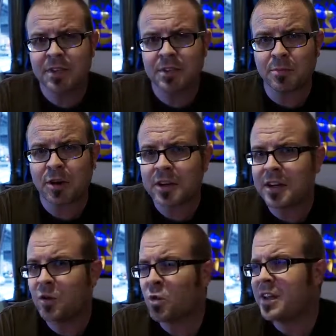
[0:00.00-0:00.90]
is a
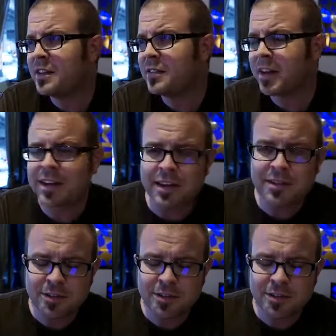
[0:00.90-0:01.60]
marketing win, again,